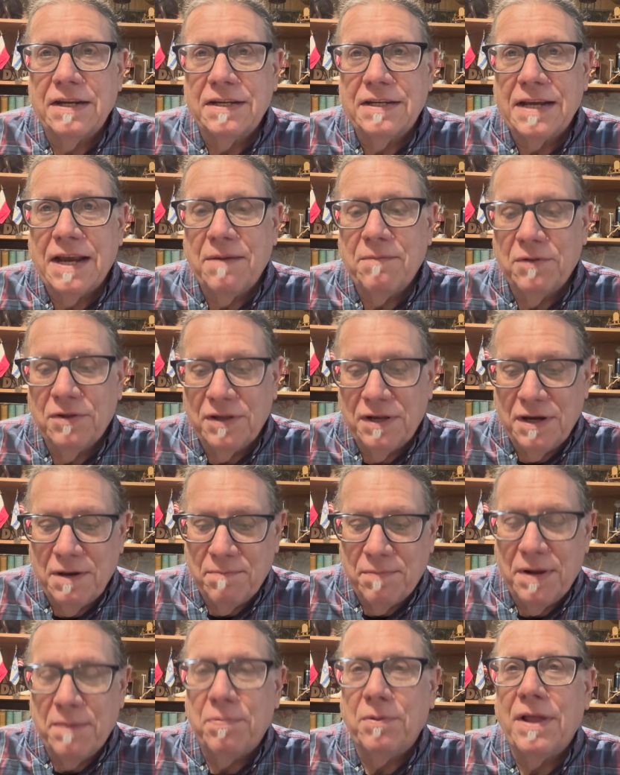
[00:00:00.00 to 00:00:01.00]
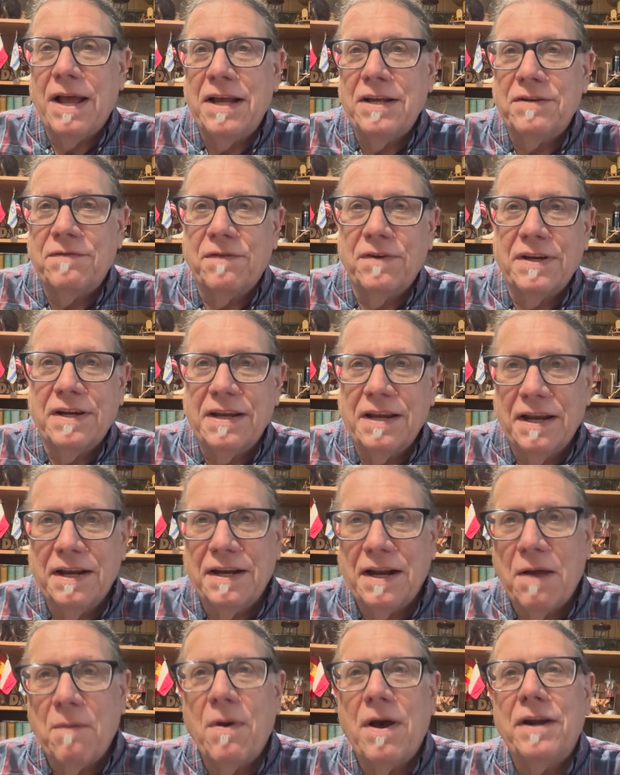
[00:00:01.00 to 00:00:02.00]
Samuel, and the people ask for a king.
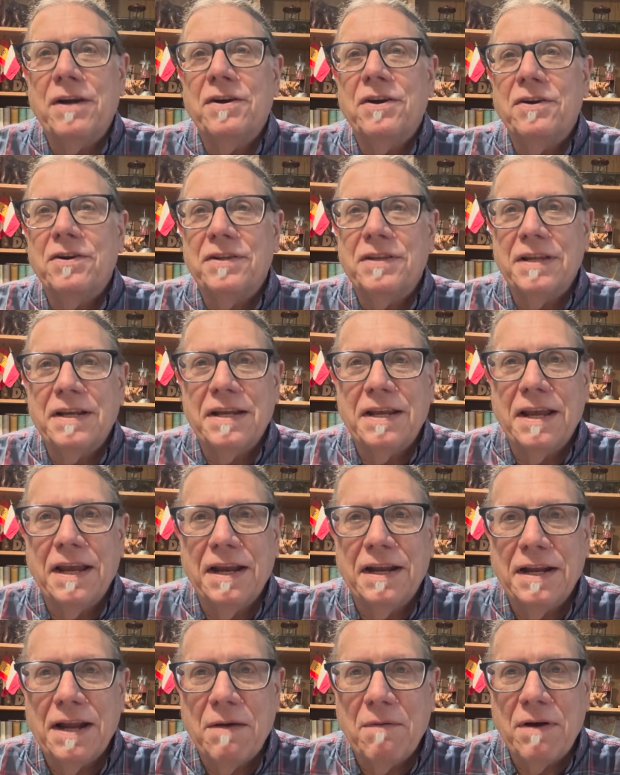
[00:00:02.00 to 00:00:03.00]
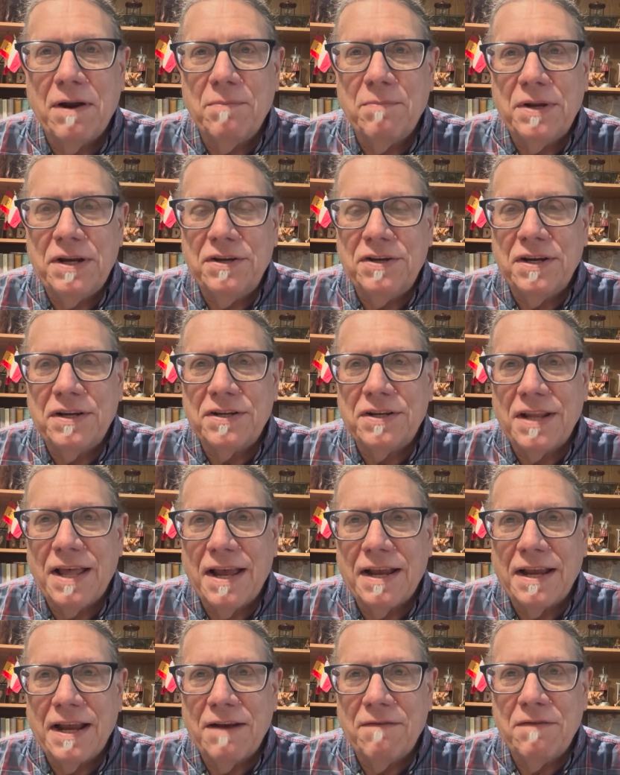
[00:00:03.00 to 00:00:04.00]
They want an earthly king. They want to be just
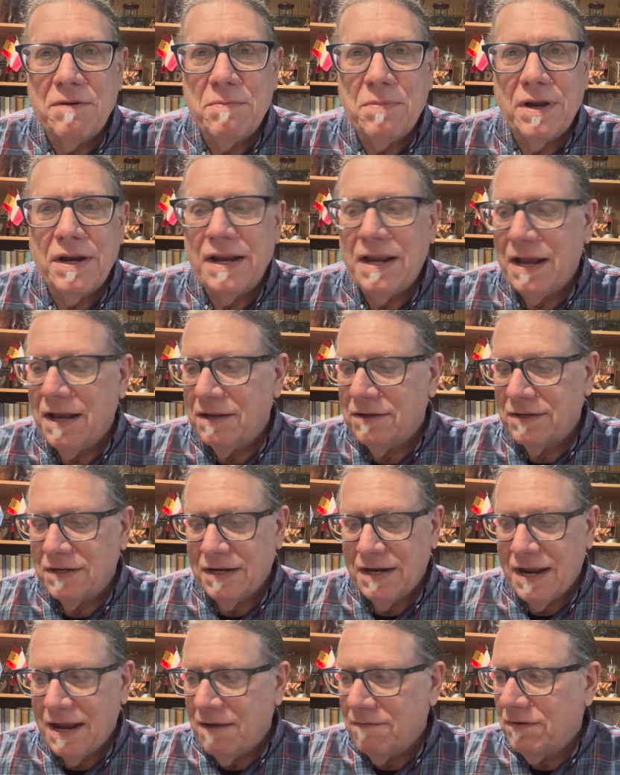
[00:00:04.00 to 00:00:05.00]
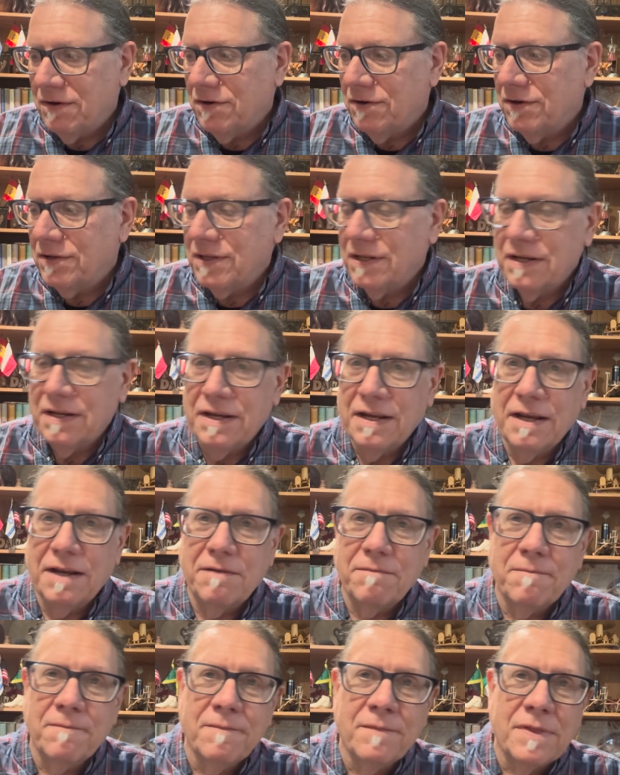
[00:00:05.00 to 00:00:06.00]
like everybody else and have an earthly
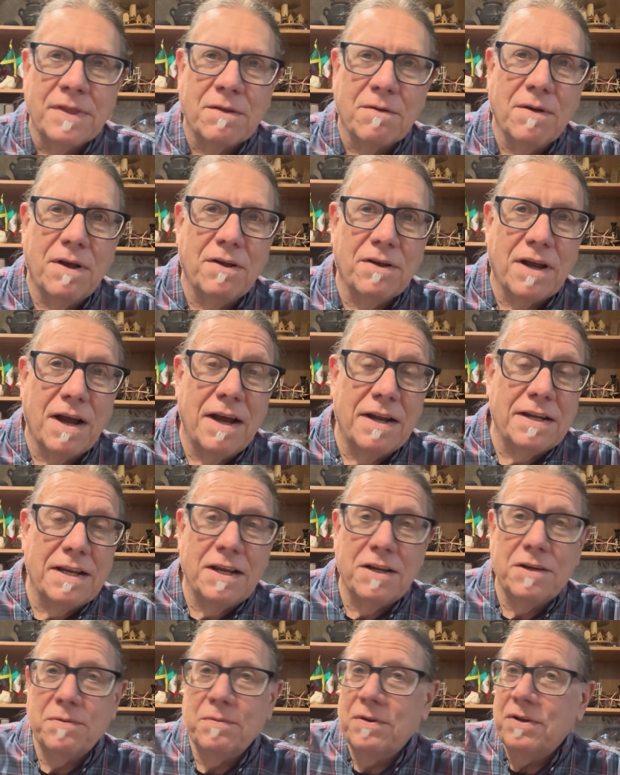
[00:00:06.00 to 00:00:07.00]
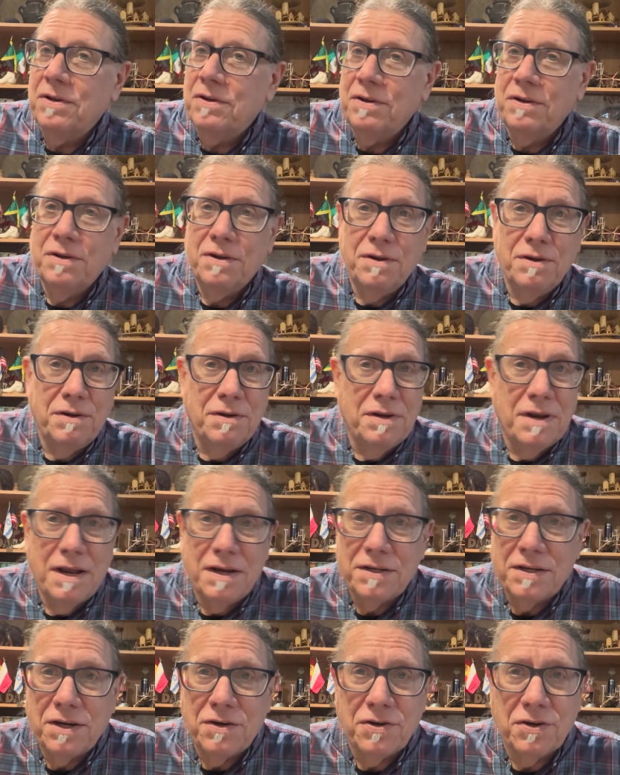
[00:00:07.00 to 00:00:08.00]
king. Well, God tells them,
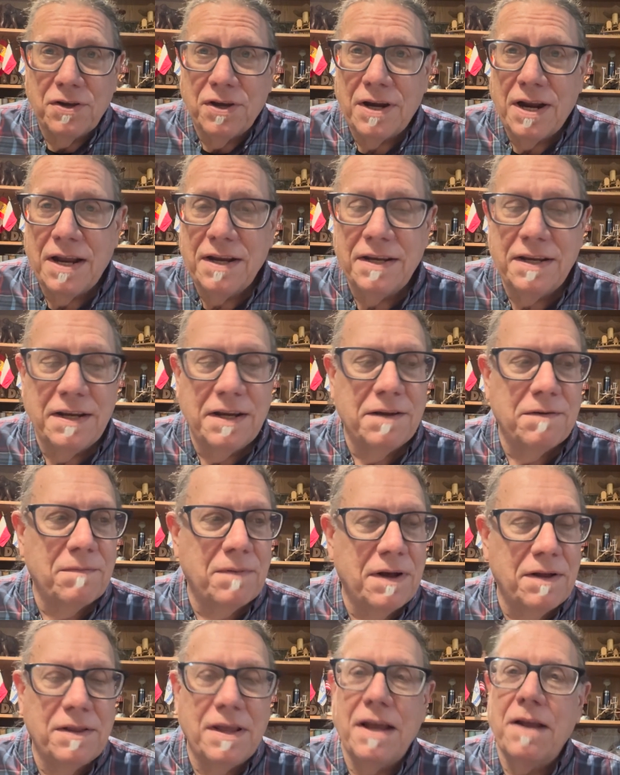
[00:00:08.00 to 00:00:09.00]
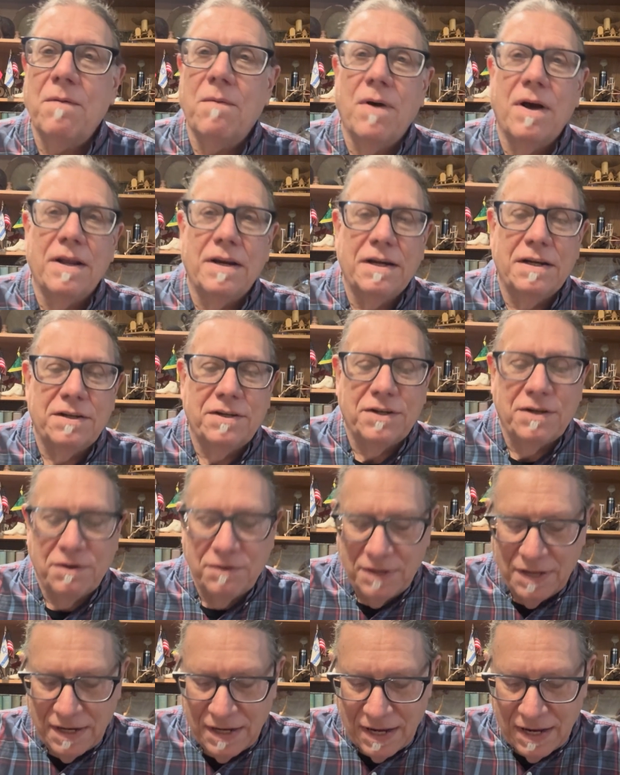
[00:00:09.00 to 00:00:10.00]
not such a good idea. Well, they want it, so
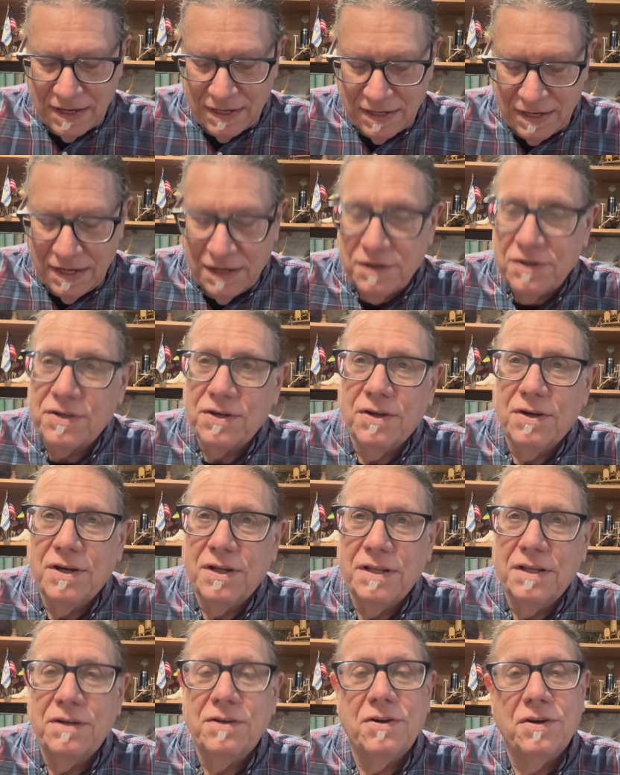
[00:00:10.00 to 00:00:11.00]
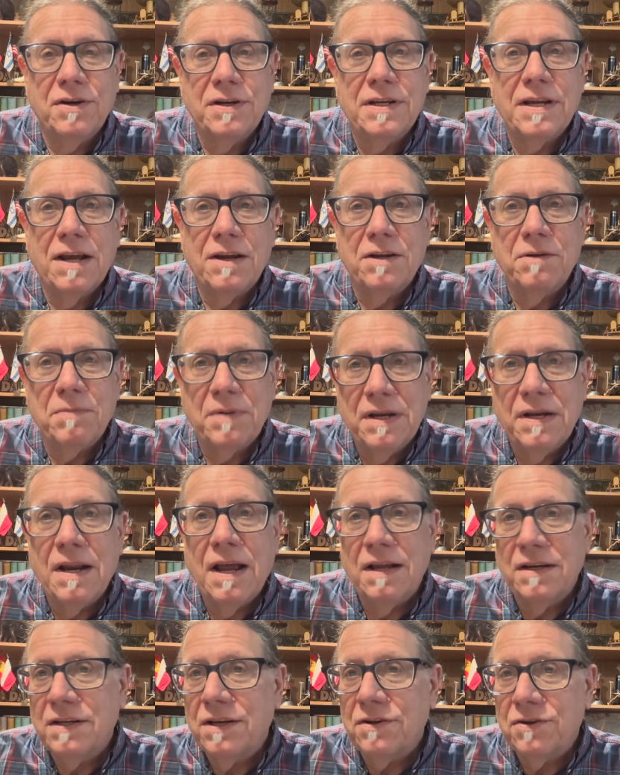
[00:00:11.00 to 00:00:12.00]
they get King Saul, and turns out to be
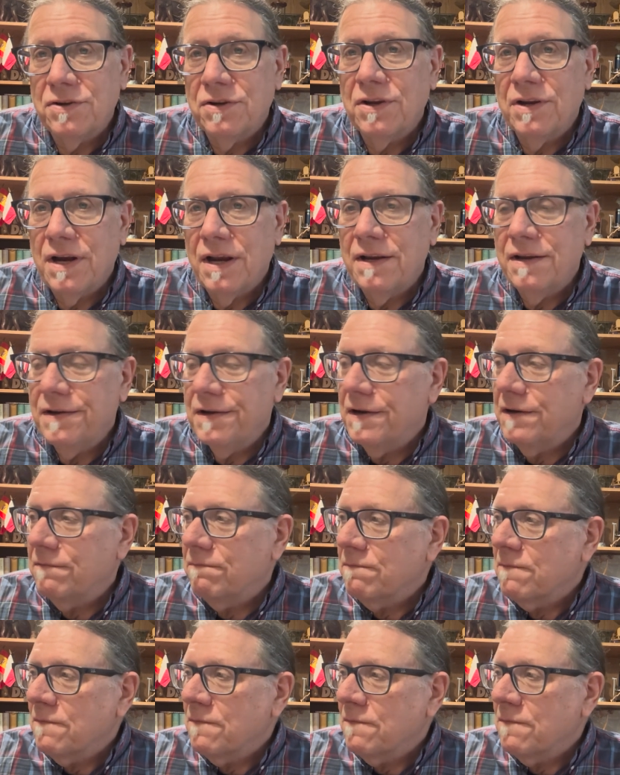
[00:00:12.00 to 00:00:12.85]
not such a good idea.